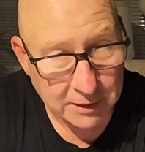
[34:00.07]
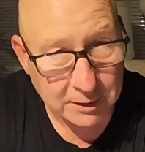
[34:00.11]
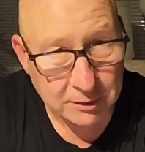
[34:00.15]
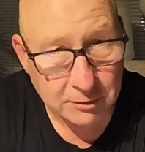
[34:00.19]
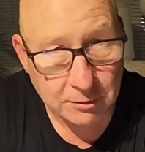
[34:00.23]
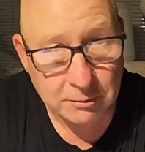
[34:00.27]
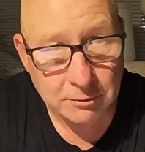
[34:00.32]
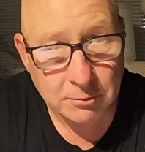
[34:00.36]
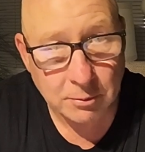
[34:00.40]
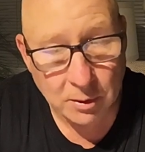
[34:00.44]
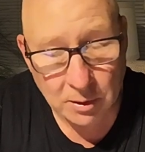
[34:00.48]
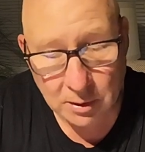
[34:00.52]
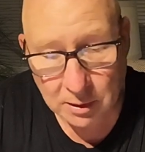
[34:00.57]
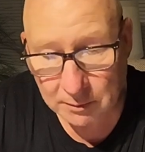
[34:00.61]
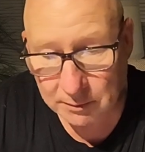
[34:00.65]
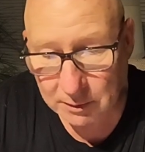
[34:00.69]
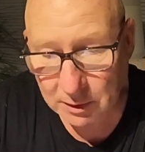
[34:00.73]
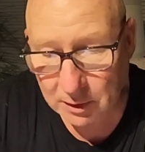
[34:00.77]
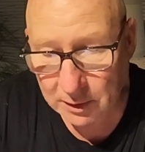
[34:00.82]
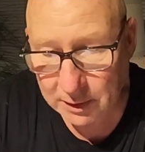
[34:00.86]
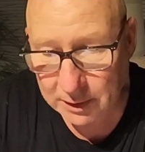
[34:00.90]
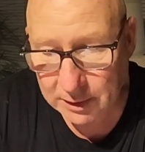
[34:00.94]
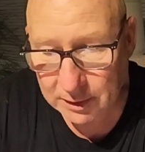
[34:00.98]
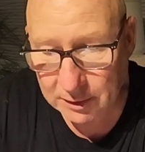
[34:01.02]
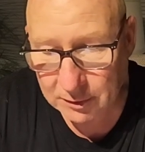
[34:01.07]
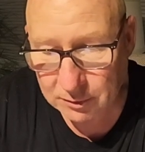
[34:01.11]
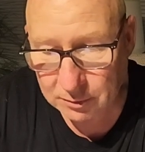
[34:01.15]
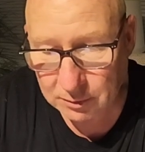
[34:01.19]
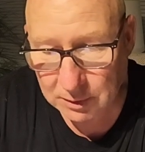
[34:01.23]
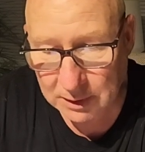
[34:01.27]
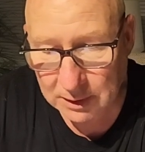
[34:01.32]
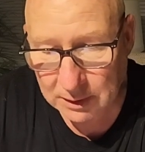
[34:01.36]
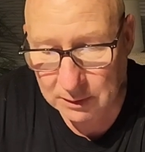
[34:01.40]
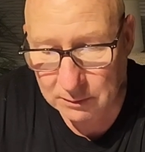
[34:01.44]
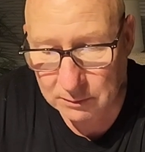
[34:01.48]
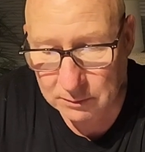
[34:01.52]
this is what I'm liking as
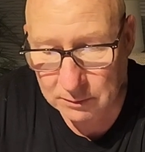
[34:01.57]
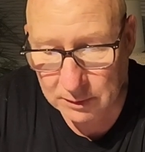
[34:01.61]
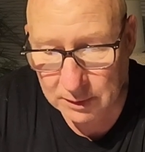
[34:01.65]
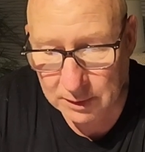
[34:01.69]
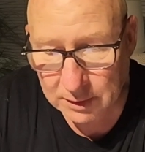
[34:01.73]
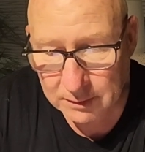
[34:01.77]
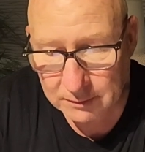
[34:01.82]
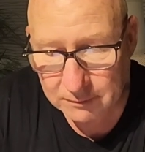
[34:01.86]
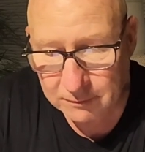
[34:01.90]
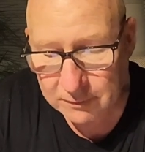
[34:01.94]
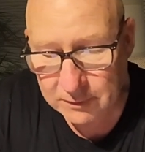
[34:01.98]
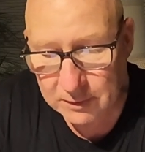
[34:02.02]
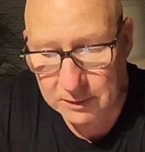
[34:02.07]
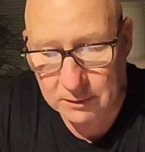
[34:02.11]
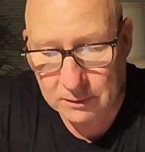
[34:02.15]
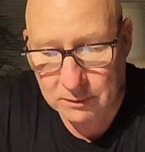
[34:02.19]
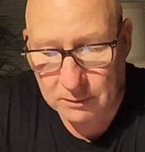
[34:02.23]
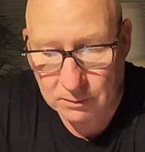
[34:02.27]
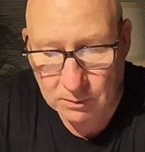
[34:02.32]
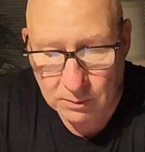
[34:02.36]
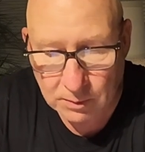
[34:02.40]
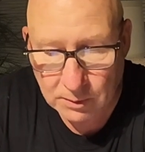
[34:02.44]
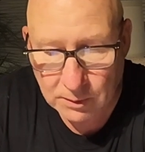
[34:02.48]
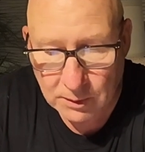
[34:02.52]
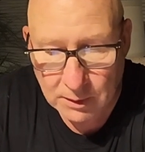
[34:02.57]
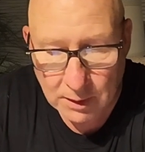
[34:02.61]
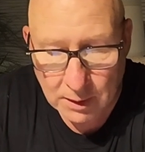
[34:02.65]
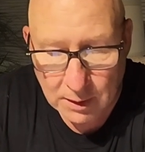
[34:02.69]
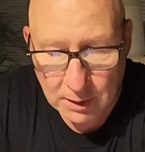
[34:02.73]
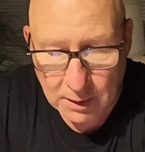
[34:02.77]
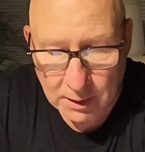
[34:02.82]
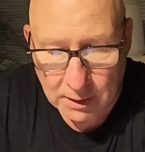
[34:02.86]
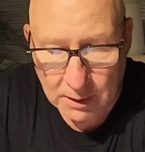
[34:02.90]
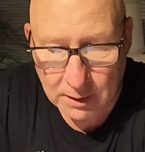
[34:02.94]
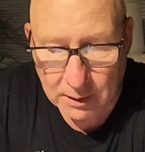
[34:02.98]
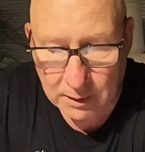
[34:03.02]
well, if you
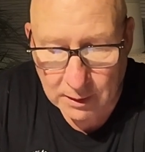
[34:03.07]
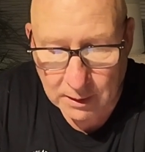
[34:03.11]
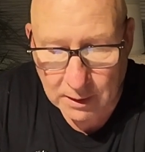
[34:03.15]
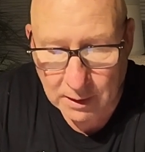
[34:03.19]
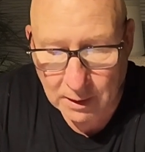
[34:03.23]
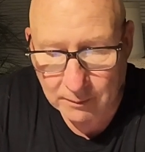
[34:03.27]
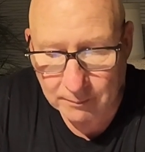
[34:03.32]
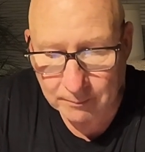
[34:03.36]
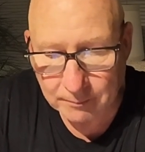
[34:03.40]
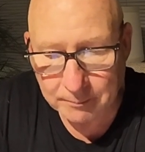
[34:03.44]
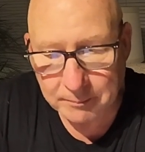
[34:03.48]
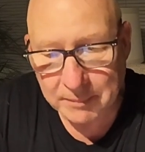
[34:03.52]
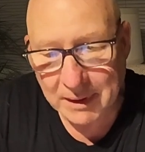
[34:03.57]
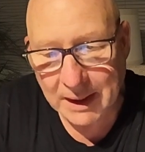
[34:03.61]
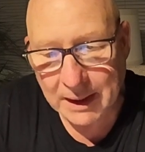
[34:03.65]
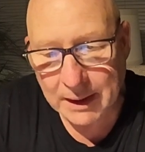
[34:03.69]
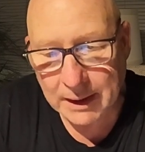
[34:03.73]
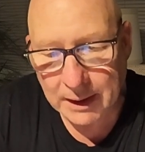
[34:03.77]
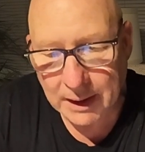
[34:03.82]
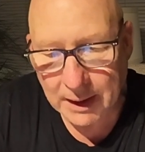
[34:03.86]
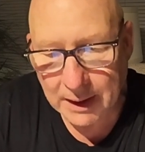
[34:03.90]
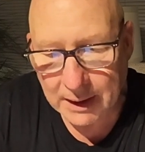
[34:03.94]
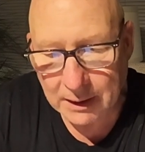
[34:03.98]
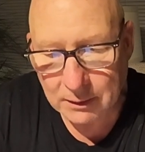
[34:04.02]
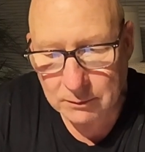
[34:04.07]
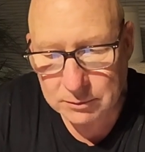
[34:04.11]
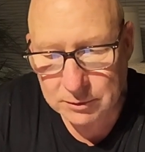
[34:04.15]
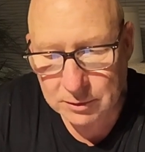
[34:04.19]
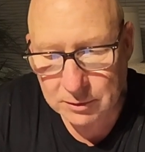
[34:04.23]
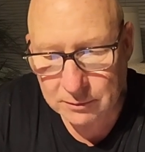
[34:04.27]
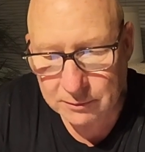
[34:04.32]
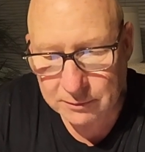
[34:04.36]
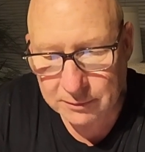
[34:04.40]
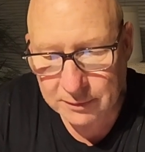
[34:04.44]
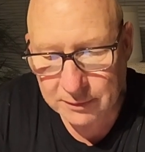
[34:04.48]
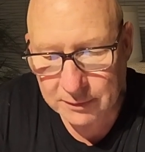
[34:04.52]
come back out
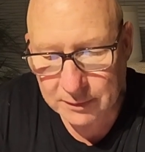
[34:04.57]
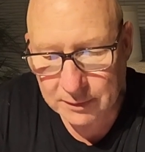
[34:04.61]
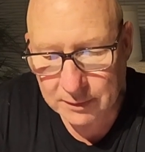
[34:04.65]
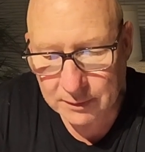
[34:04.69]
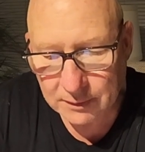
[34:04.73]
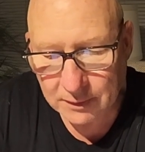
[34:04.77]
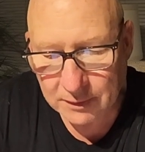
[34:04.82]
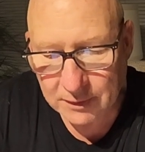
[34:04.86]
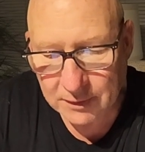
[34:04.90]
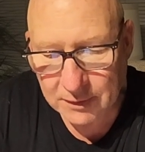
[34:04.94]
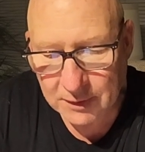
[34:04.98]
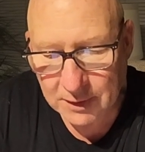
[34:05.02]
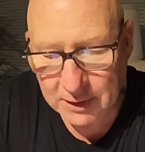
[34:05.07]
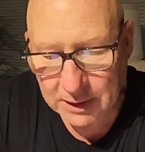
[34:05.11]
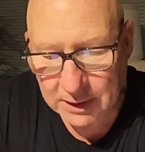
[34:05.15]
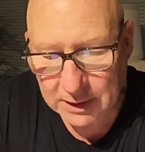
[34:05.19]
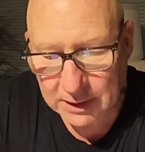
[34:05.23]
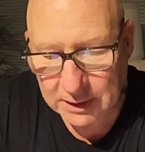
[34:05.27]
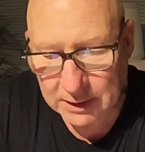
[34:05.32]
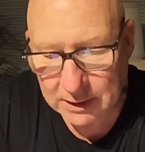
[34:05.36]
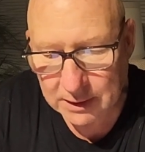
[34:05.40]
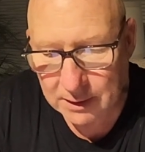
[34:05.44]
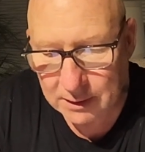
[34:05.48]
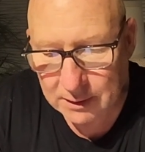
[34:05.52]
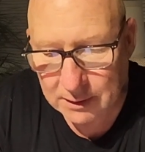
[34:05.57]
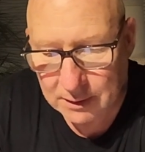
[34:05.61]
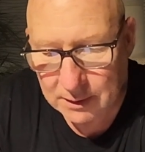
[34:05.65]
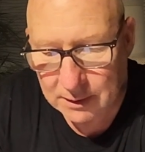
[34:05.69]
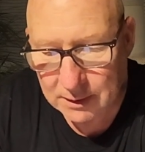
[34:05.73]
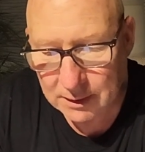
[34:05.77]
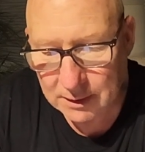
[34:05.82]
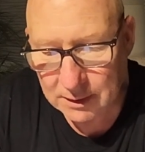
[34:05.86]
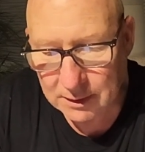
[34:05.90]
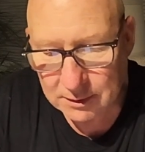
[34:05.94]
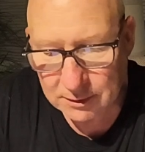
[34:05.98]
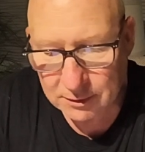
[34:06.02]
of the
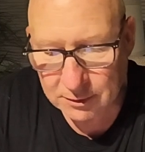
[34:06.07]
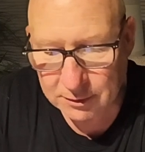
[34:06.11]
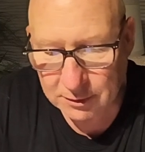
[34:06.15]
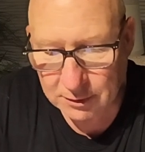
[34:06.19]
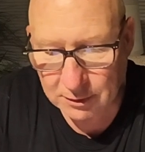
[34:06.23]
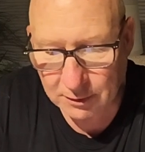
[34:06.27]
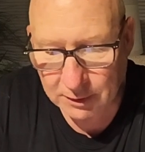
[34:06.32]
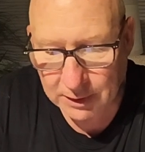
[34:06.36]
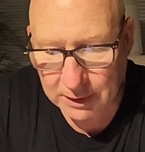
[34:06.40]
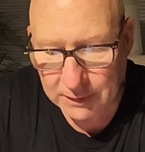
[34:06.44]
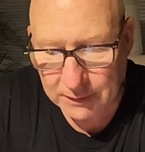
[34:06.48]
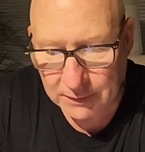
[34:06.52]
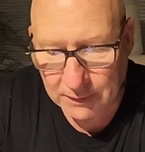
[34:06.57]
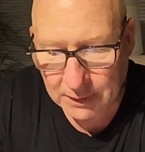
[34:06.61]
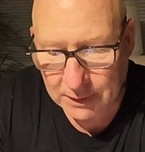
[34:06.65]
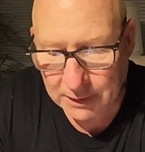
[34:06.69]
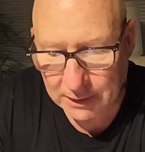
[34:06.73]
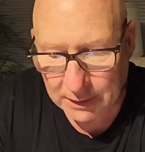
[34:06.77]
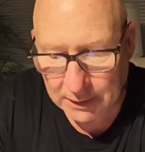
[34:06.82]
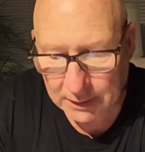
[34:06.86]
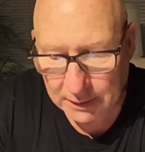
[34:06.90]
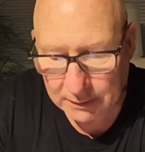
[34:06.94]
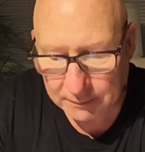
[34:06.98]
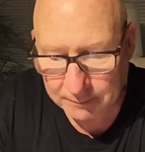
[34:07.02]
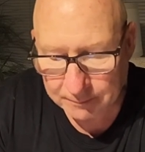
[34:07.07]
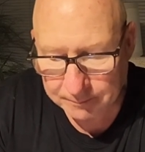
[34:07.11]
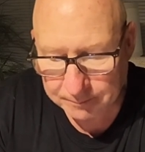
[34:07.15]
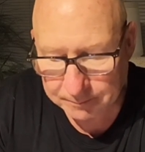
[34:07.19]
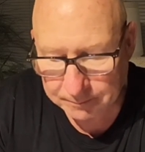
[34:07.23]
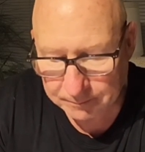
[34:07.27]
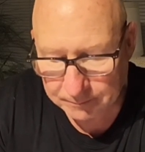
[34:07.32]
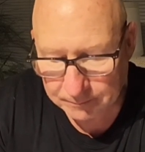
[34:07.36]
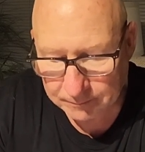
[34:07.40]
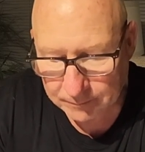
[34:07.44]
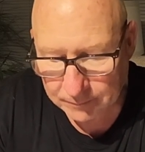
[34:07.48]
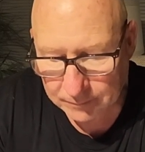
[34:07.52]
screen there,
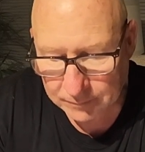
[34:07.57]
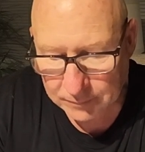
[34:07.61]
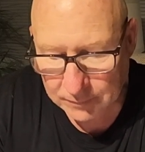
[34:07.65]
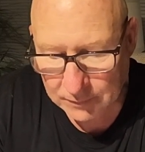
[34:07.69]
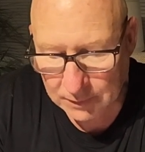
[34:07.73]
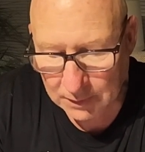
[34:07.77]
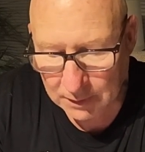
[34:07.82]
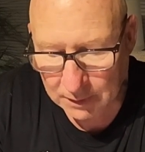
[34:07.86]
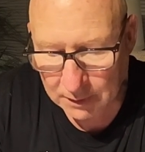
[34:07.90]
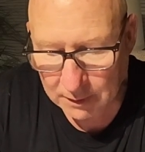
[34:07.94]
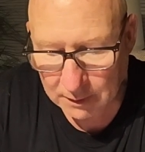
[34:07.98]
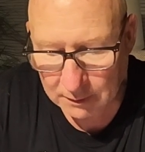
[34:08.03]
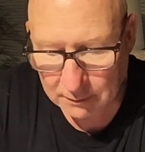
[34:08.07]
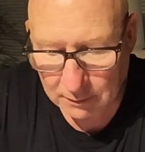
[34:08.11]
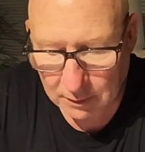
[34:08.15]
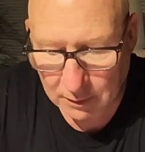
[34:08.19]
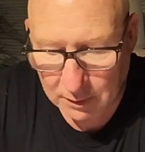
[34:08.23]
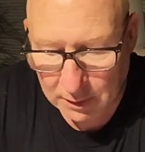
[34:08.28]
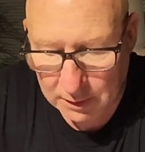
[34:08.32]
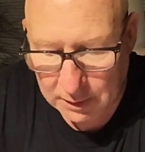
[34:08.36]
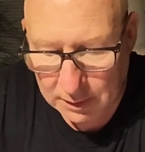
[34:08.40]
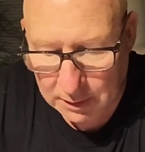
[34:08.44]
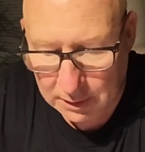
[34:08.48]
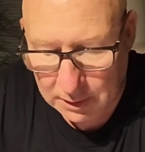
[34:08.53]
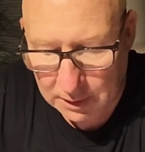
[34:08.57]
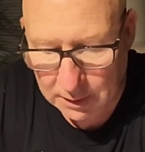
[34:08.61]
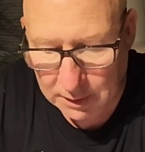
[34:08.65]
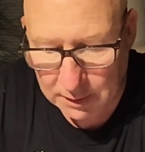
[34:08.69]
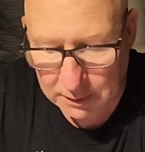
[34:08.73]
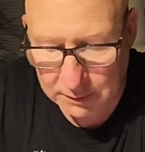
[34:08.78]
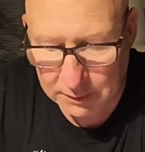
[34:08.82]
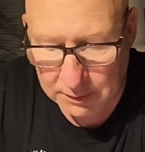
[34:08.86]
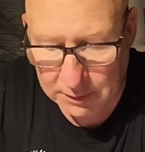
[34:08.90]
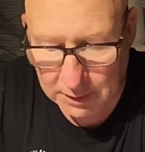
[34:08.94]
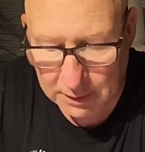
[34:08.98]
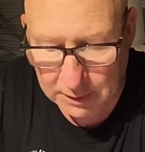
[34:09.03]
right,
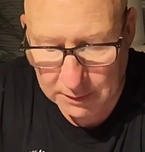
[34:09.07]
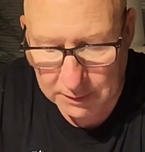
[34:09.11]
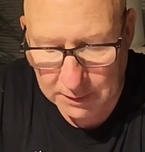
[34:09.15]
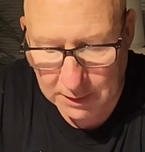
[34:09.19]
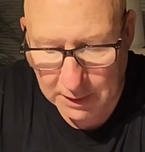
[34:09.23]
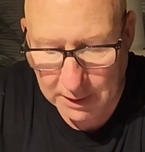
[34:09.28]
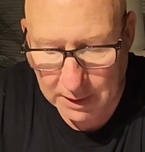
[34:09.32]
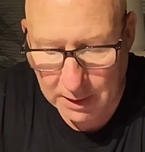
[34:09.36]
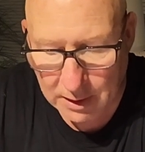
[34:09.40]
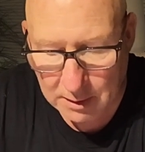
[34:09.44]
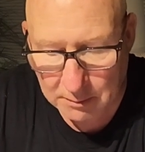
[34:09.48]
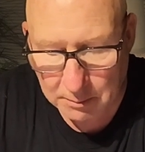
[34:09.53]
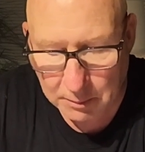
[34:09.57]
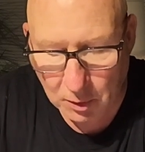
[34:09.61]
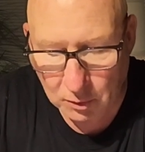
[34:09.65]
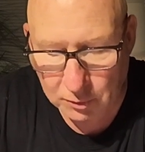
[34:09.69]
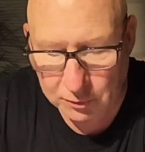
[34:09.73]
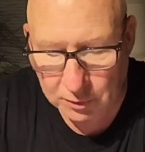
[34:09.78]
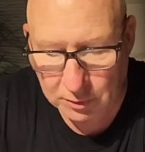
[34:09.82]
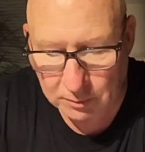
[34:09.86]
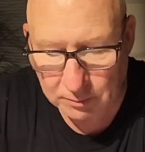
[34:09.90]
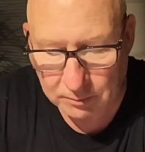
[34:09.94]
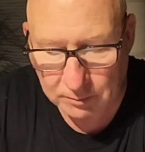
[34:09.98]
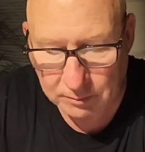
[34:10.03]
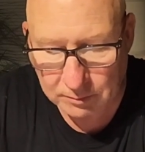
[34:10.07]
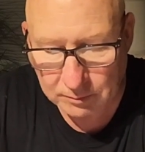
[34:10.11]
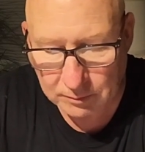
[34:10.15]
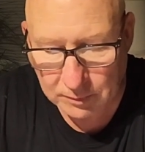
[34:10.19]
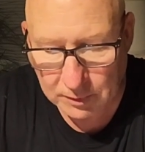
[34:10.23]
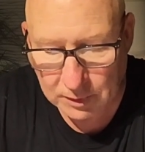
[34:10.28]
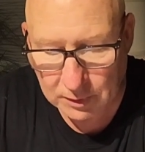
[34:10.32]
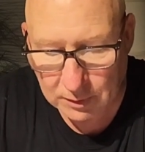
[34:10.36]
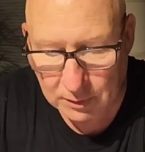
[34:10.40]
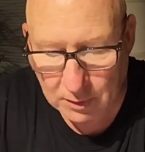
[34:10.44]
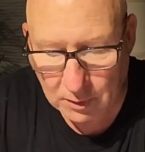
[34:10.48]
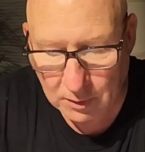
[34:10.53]
and then down at the bottom
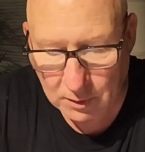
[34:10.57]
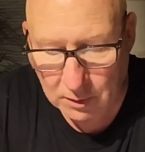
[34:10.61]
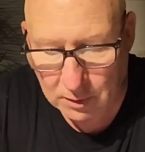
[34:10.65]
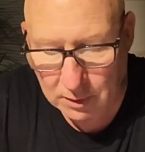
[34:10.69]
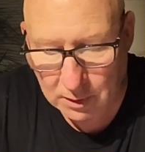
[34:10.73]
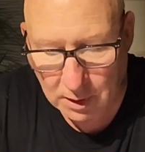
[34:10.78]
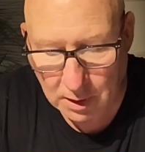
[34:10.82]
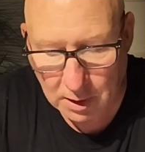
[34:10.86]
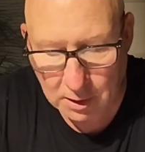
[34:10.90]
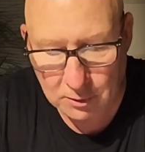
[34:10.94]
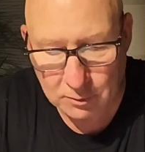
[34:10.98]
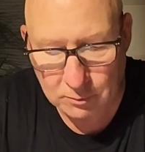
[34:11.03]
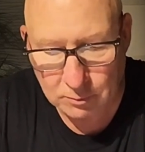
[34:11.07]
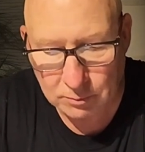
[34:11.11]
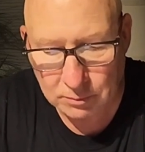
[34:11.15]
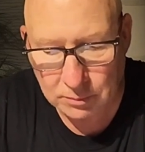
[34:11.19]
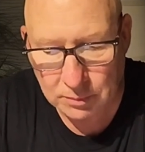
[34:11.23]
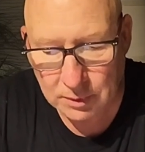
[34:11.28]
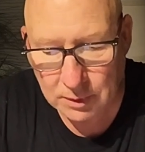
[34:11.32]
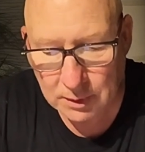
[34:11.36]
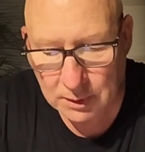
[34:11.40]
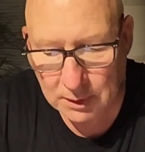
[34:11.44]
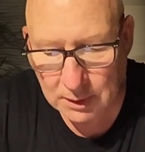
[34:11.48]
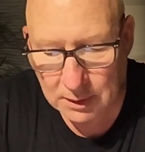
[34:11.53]
you've got home,